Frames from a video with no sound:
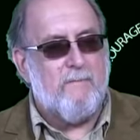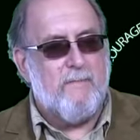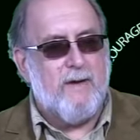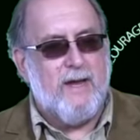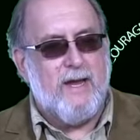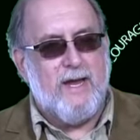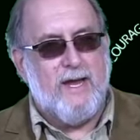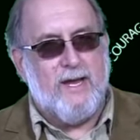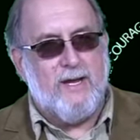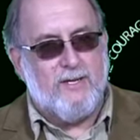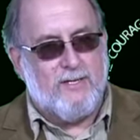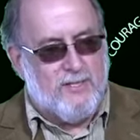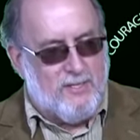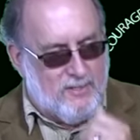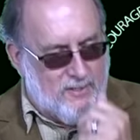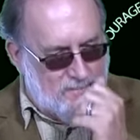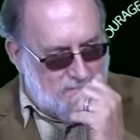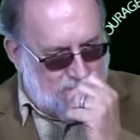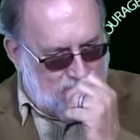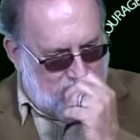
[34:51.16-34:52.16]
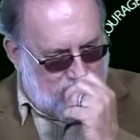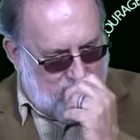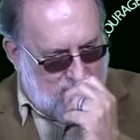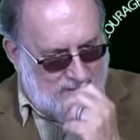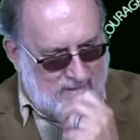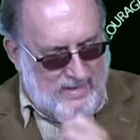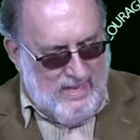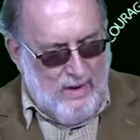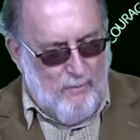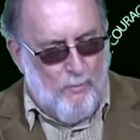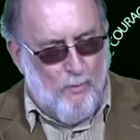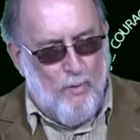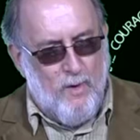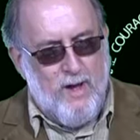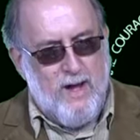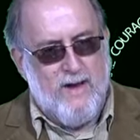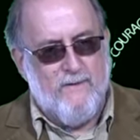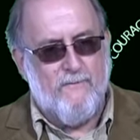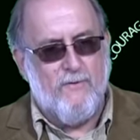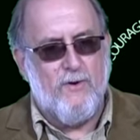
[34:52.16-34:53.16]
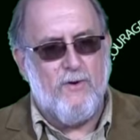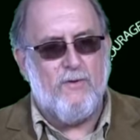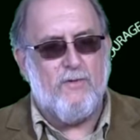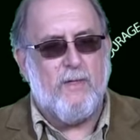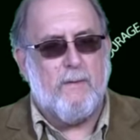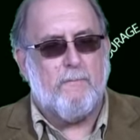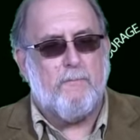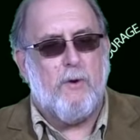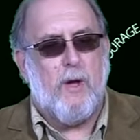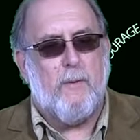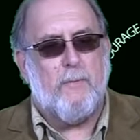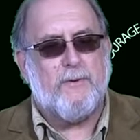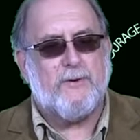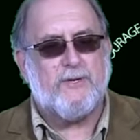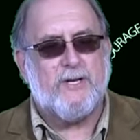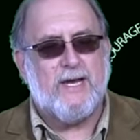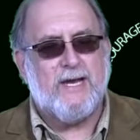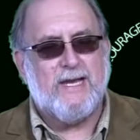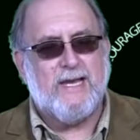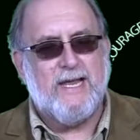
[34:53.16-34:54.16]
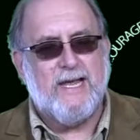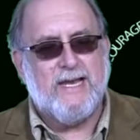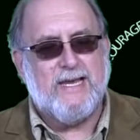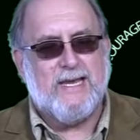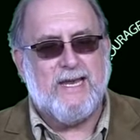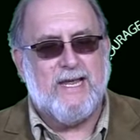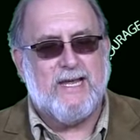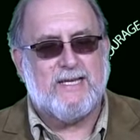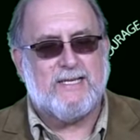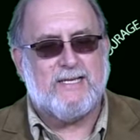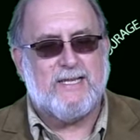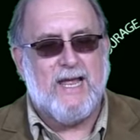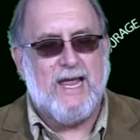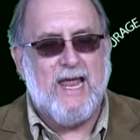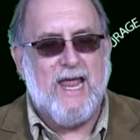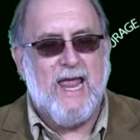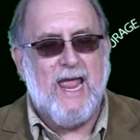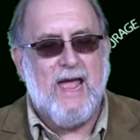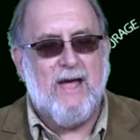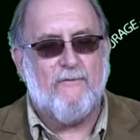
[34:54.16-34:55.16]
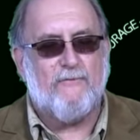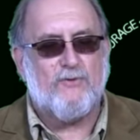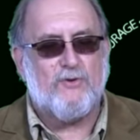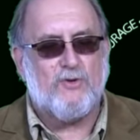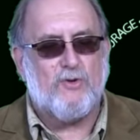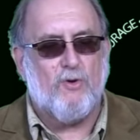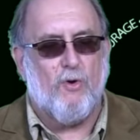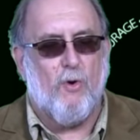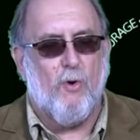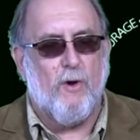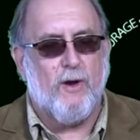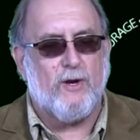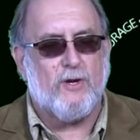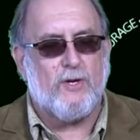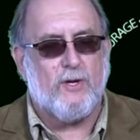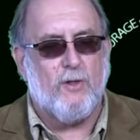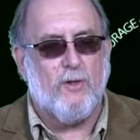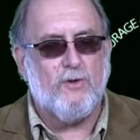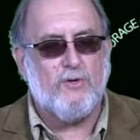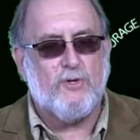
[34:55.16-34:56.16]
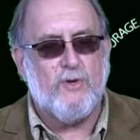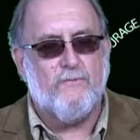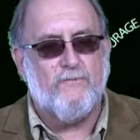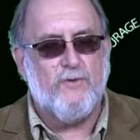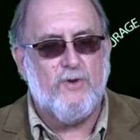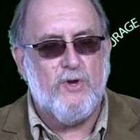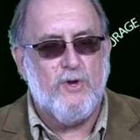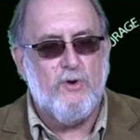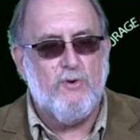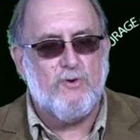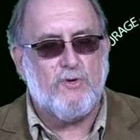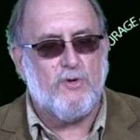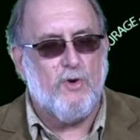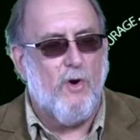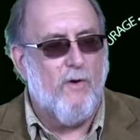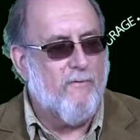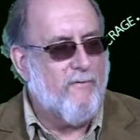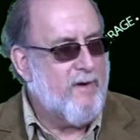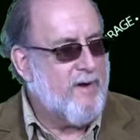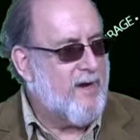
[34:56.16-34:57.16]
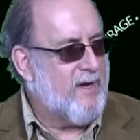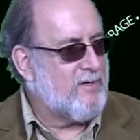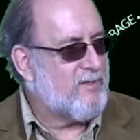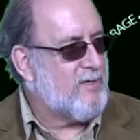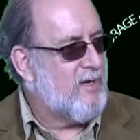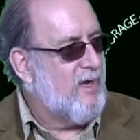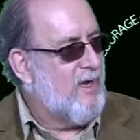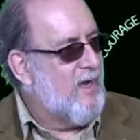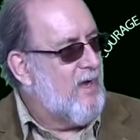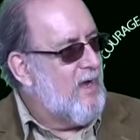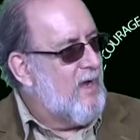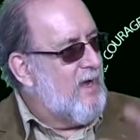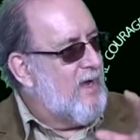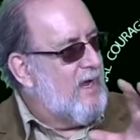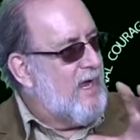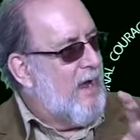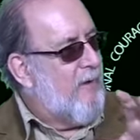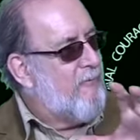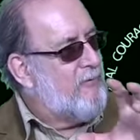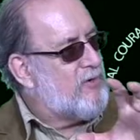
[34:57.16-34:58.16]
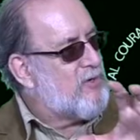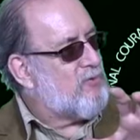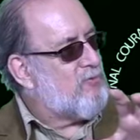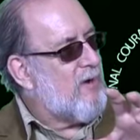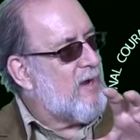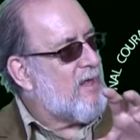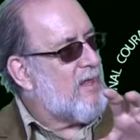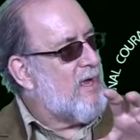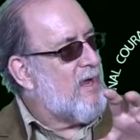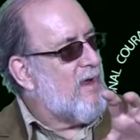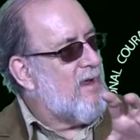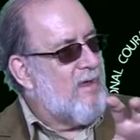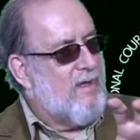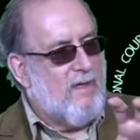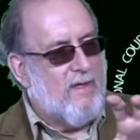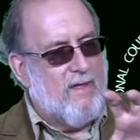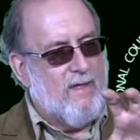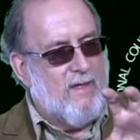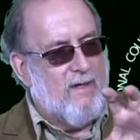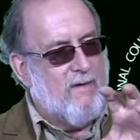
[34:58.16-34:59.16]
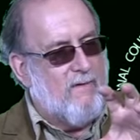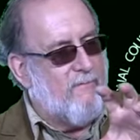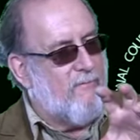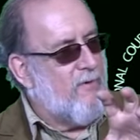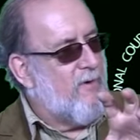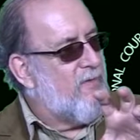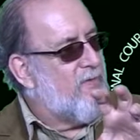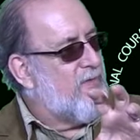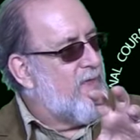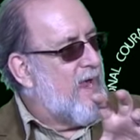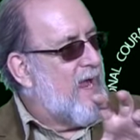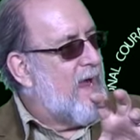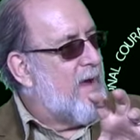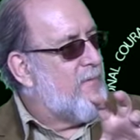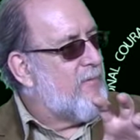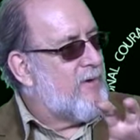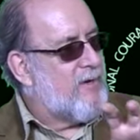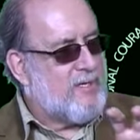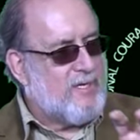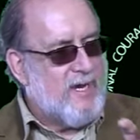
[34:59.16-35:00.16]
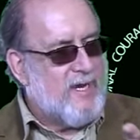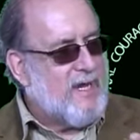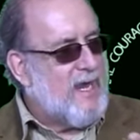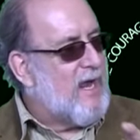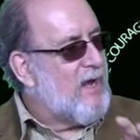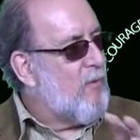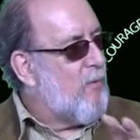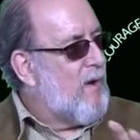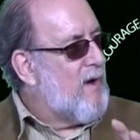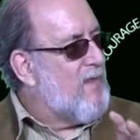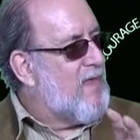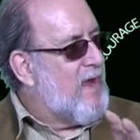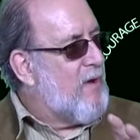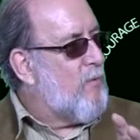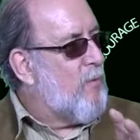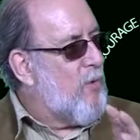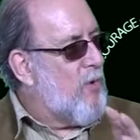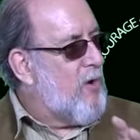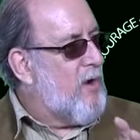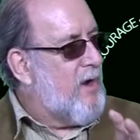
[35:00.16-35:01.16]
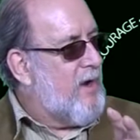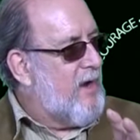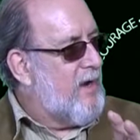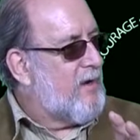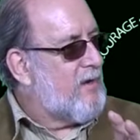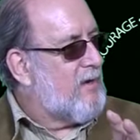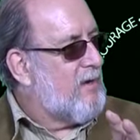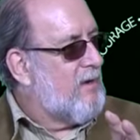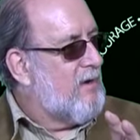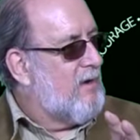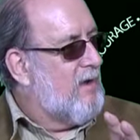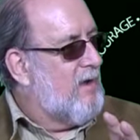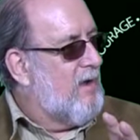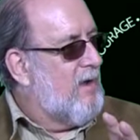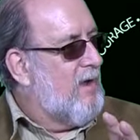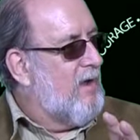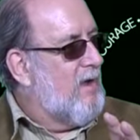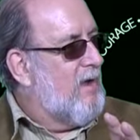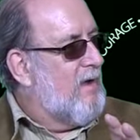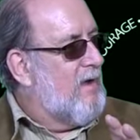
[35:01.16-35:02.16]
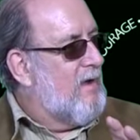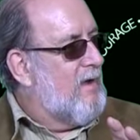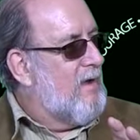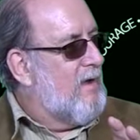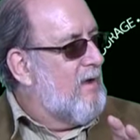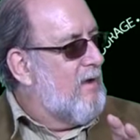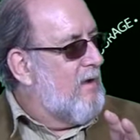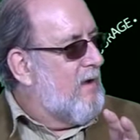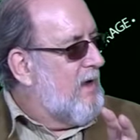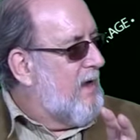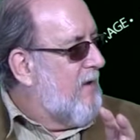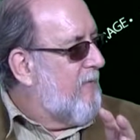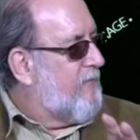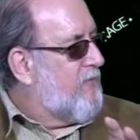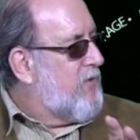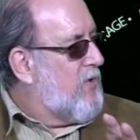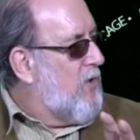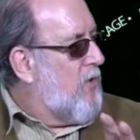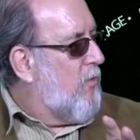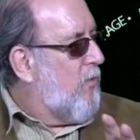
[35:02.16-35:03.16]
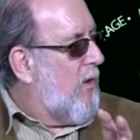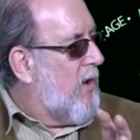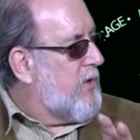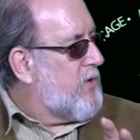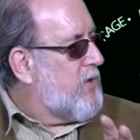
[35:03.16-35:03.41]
Copyright means that whenever the publishing did this, they have sole exclusive use over this. It was strictly for them to sit down the way they worded it. If you want